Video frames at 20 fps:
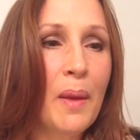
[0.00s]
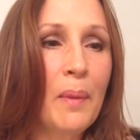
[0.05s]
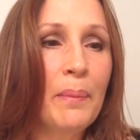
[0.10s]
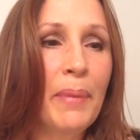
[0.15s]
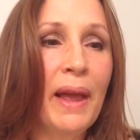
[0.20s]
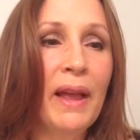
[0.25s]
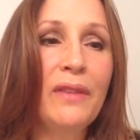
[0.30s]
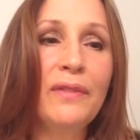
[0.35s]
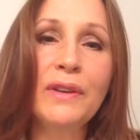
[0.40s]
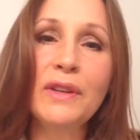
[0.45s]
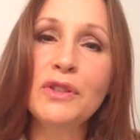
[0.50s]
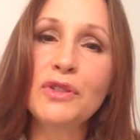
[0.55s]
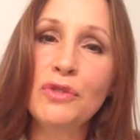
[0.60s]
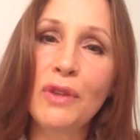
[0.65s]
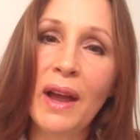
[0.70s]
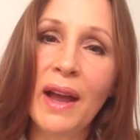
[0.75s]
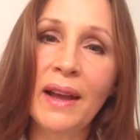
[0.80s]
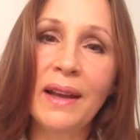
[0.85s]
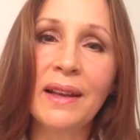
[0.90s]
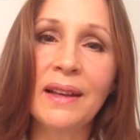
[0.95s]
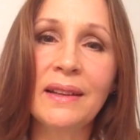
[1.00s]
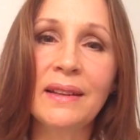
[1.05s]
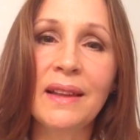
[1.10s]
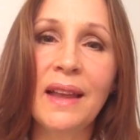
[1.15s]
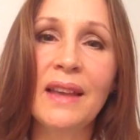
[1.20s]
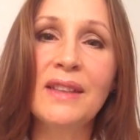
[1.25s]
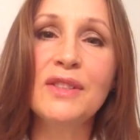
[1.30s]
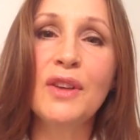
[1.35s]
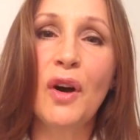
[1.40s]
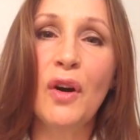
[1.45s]
Pelvic Track
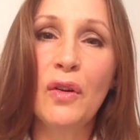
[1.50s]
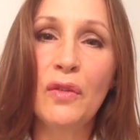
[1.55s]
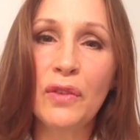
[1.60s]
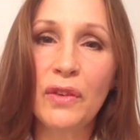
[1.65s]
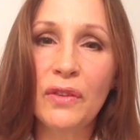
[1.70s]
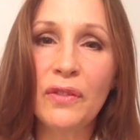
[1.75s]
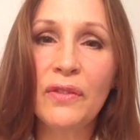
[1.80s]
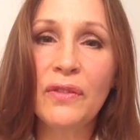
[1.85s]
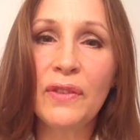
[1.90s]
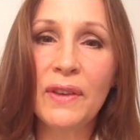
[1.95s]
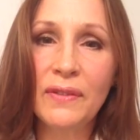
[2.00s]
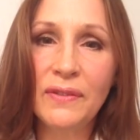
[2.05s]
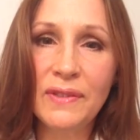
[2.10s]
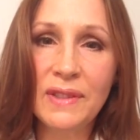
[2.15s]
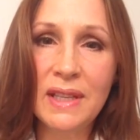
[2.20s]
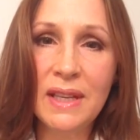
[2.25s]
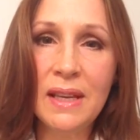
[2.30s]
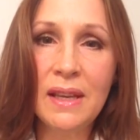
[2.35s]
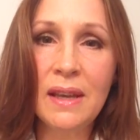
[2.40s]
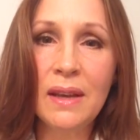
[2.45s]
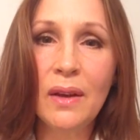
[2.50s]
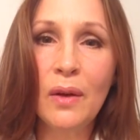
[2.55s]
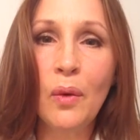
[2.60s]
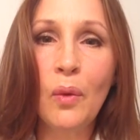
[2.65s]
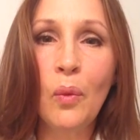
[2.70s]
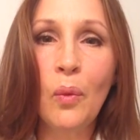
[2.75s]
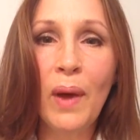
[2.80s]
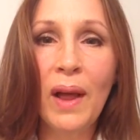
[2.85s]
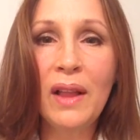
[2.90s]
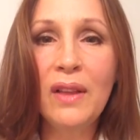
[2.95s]
has over 50
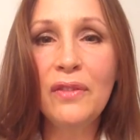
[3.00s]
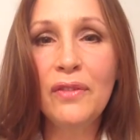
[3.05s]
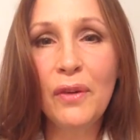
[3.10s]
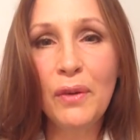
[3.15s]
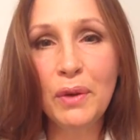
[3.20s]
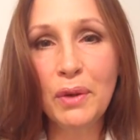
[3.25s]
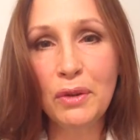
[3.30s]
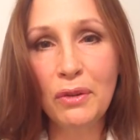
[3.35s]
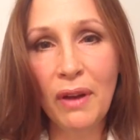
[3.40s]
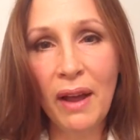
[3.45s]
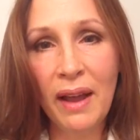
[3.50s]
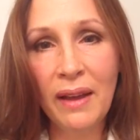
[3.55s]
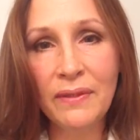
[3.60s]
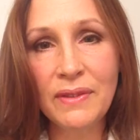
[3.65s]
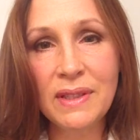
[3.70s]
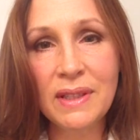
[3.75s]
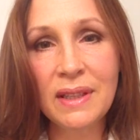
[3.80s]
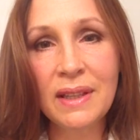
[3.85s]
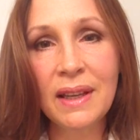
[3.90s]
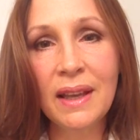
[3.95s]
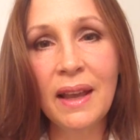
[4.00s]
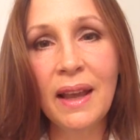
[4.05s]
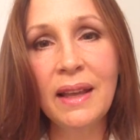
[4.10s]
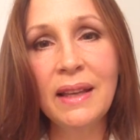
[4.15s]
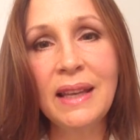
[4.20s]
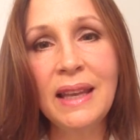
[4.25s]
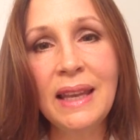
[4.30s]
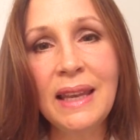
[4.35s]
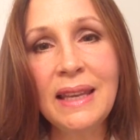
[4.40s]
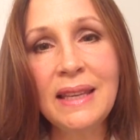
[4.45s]
well-photographed and
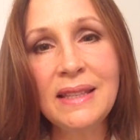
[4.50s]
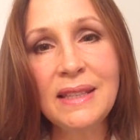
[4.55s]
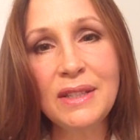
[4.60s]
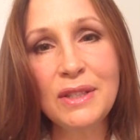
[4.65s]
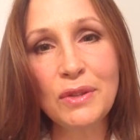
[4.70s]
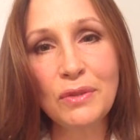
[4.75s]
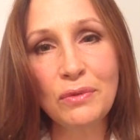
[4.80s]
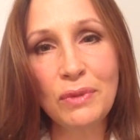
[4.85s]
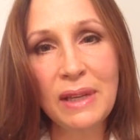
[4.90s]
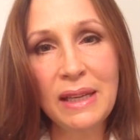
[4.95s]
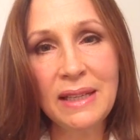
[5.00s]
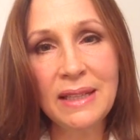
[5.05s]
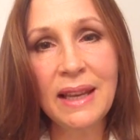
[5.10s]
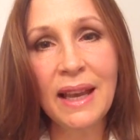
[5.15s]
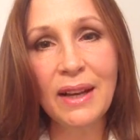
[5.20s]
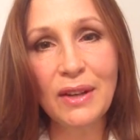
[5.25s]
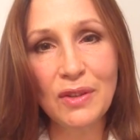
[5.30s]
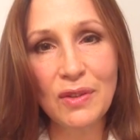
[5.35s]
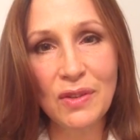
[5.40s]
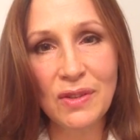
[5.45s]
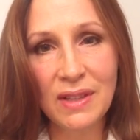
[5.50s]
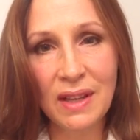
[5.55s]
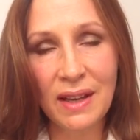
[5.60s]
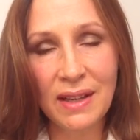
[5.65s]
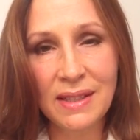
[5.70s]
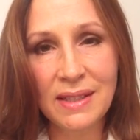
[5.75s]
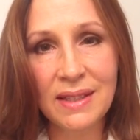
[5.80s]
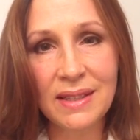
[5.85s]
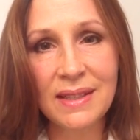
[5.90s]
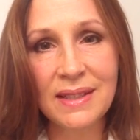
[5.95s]
easy-to-read
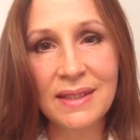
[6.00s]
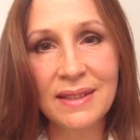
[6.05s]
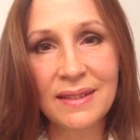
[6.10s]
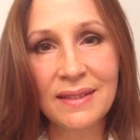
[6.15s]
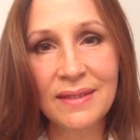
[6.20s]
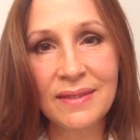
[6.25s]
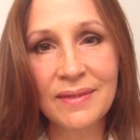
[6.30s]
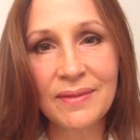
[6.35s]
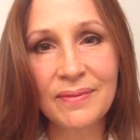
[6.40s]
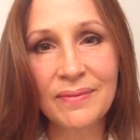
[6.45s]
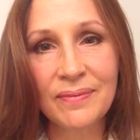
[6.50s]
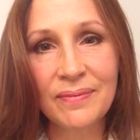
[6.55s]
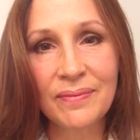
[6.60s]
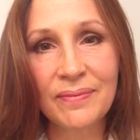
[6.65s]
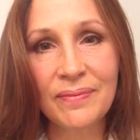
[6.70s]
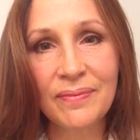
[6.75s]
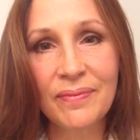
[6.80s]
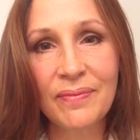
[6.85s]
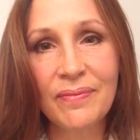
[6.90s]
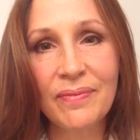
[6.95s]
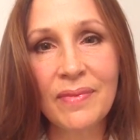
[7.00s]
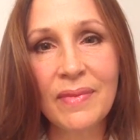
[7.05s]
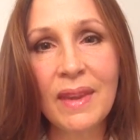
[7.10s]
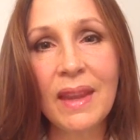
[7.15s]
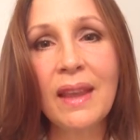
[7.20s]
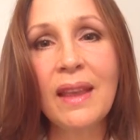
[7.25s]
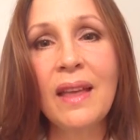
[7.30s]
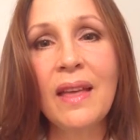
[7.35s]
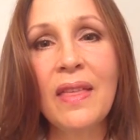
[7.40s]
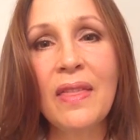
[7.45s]
exercises.
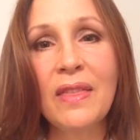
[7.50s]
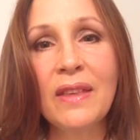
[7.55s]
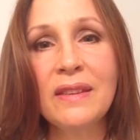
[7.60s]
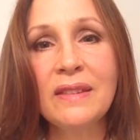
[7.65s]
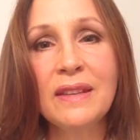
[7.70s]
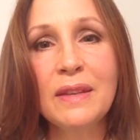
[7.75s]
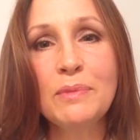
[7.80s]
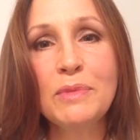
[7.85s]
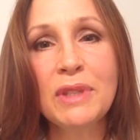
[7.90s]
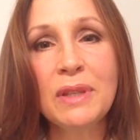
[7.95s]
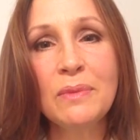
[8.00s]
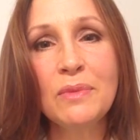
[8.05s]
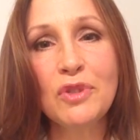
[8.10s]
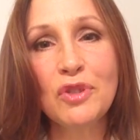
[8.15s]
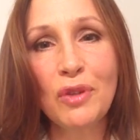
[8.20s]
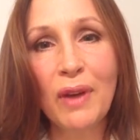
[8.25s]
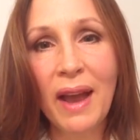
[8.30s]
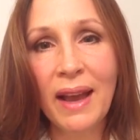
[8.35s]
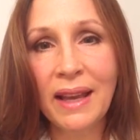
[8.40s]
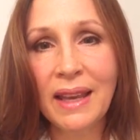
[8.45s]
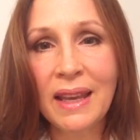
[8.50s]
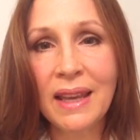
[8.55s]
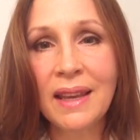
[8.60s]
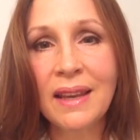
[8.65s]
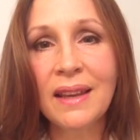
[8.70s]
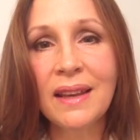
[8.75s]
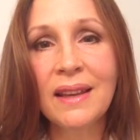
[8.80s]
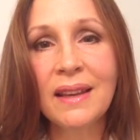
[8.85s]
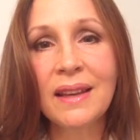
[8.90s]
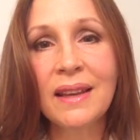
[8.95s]
The symptom tracking
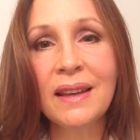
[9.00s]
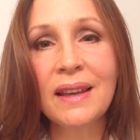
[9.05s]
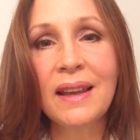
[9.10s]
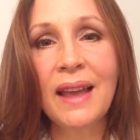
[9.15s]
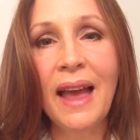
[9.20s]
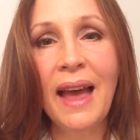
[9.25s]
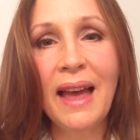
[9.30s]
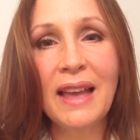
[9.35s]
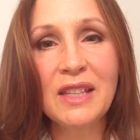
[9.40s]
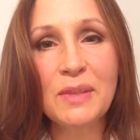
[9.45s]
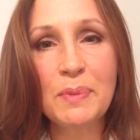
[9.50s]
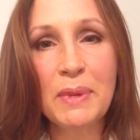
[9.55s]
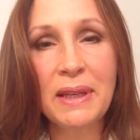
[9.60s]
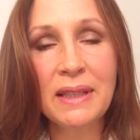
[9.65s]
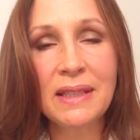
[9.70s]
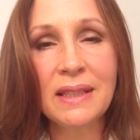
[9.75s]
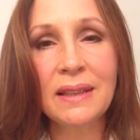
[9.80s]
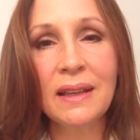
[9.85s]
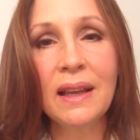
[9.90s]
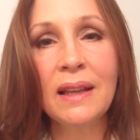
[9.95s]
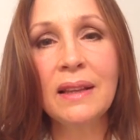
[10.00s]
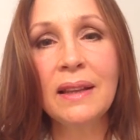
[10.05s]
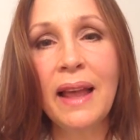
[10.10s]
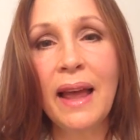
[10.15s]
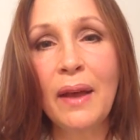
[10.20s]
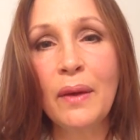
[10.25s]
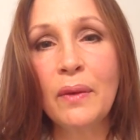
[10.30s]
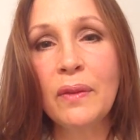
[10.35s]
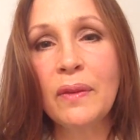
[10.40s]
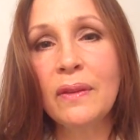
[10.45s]
aspect
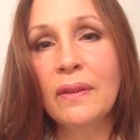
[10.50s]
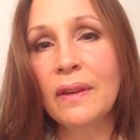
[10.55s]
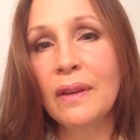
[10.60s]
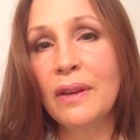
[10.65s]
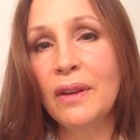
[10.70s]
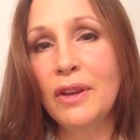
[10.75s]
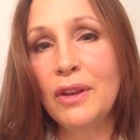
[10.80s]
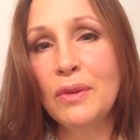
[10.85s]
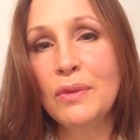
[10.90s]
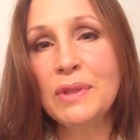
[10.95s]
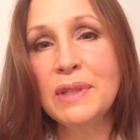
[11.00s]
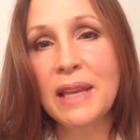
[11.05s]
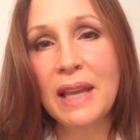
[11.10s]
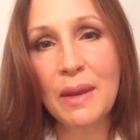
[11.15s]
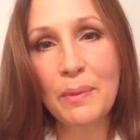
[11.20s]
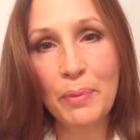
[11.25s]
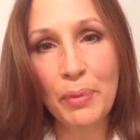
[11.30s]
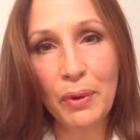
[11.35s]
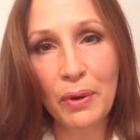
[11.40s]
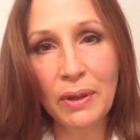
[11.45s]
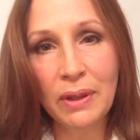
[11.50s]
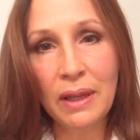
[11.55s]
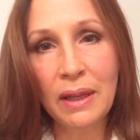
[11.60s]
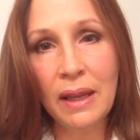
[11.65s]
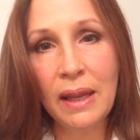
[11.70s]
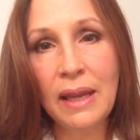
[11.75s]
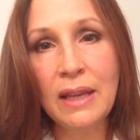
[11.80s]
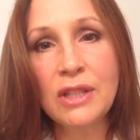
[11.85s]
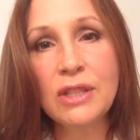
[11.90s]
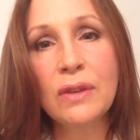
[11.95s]
allows you to input
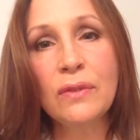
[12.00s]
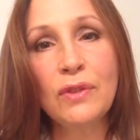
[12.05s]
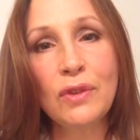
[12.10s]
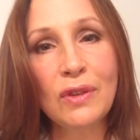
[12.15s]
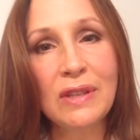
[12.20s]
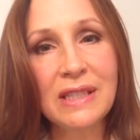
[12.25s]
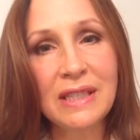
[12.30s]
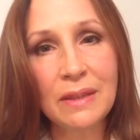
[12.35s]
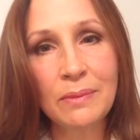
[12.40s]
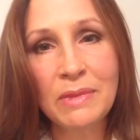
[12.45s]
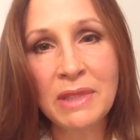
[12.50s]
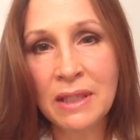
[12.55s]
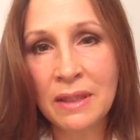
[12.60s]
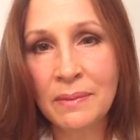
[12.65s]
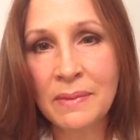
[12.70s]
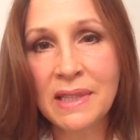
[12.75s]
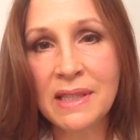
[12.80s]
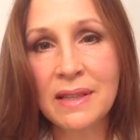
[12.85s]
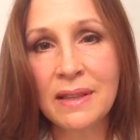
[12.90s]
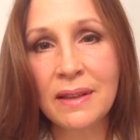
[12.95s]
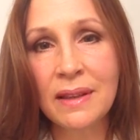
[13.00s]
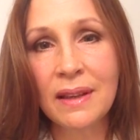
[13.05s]
each of your symptoms,